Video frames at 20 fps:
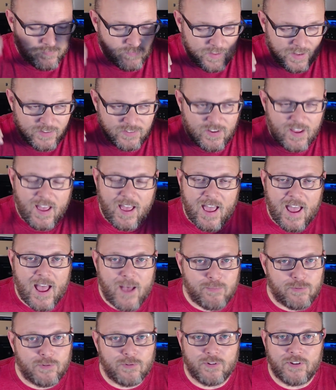It's
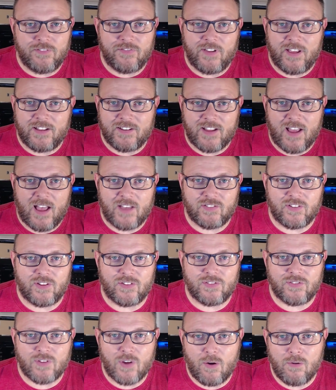absolutely fantastic,
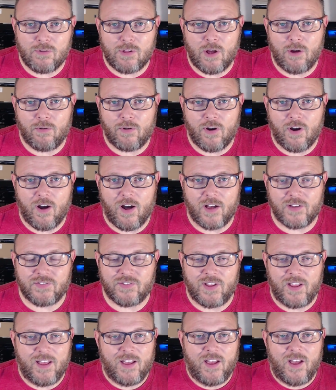so low
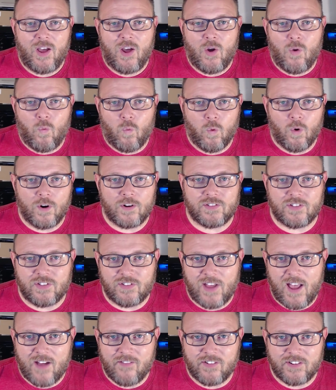cost works
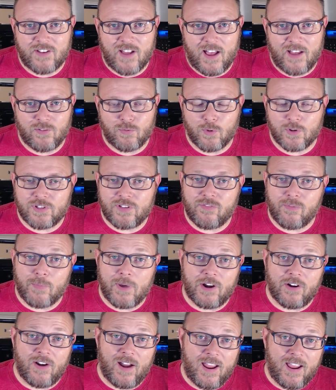as advertised, works even
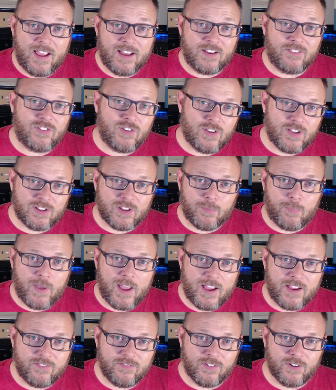better. And if you get the
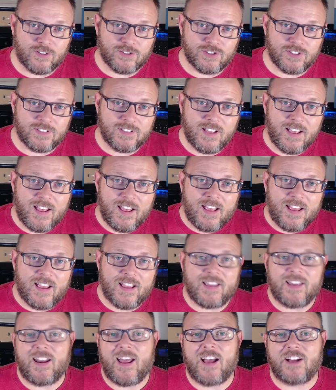paid version,
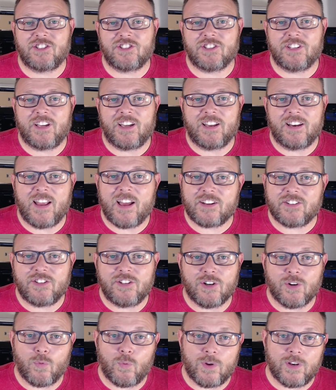it can actually connect
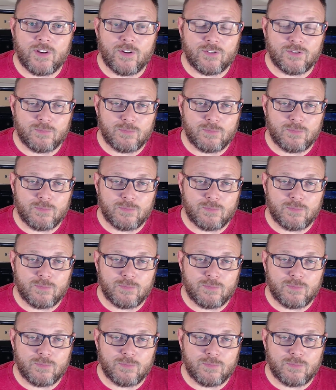to your Windows